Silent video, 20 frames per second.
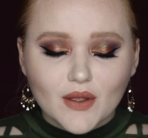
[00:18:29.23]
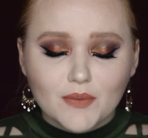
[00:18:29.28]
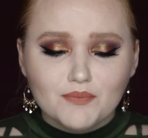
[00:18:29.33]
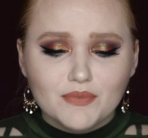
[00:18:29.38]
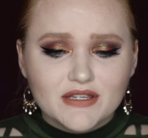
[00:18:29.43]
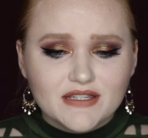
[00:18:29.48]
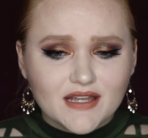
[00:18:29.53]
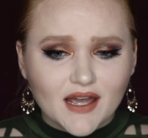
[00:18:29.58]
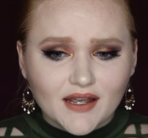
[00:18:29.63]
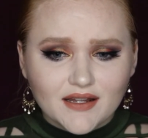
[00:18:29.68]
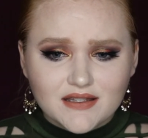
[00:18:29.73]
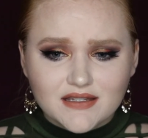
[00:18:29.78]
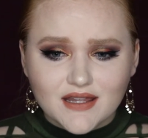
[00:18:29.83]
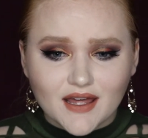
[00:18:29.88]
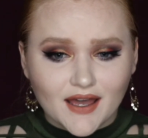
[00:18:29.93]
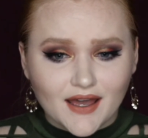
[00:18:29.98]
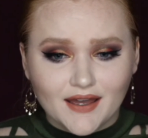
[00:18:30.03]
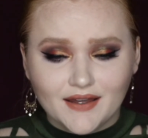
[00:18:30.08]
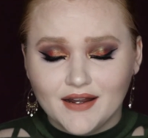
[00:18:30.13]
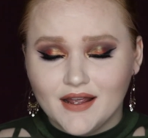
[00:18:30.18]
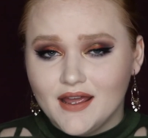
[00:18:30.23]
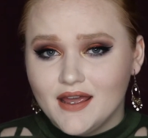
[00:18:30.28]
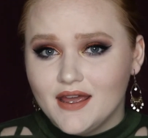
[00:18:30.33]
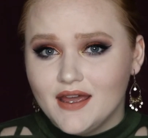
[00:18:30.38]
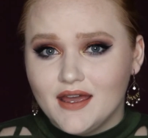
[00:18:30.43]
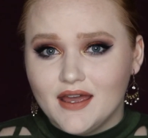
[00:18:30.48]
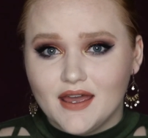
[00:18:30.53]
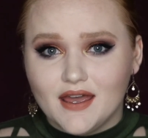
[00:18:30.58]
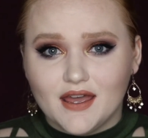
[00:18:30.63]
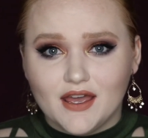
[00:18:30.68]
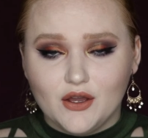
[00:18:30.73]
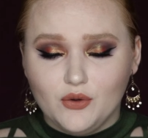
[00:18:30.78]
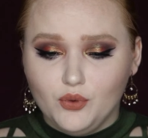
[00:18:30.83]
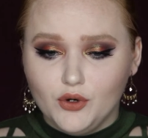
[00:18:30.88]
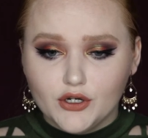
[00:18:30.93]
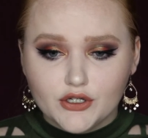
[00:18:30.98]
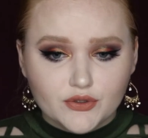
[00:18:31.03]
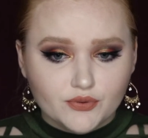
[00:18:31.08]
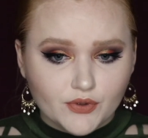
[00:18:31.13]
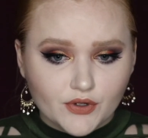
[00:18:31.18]
Besides that, it
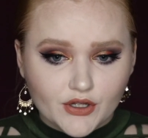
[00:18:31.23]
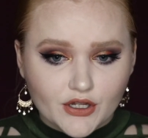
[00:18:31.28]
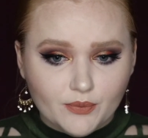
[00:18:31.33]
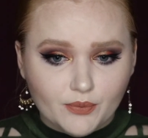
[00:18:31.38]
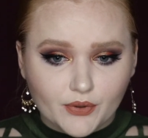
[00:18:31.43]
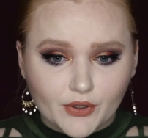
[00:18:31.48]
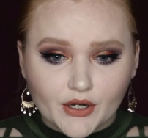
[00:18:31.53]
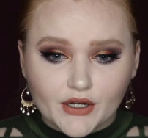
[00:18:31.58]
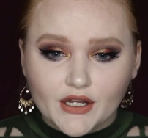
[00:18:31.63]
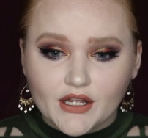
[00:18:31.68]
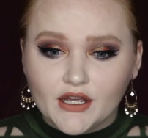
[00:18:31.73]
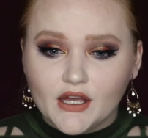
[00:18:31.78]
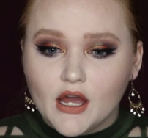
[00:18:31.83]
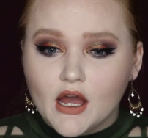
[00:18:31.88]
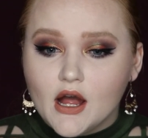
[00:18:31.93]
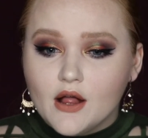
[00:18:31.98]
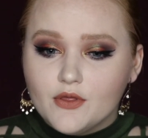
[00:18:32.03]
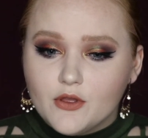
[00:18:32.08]
worked really pretty.